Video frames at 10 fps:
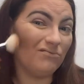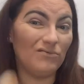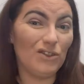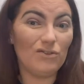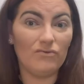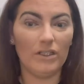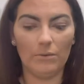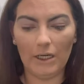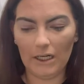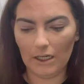Doesn't really
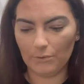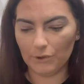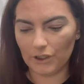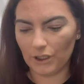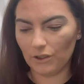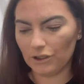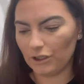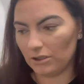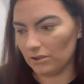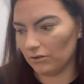matter how much it costs you
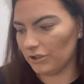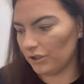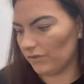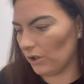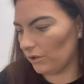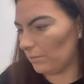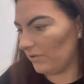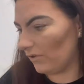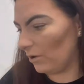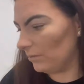as long as you've got the
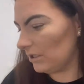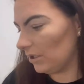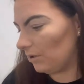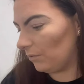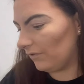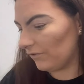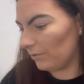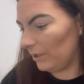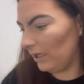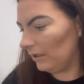performance that you want
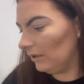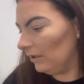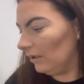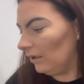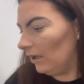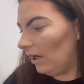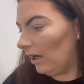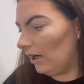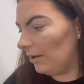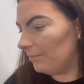for
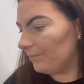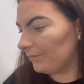it.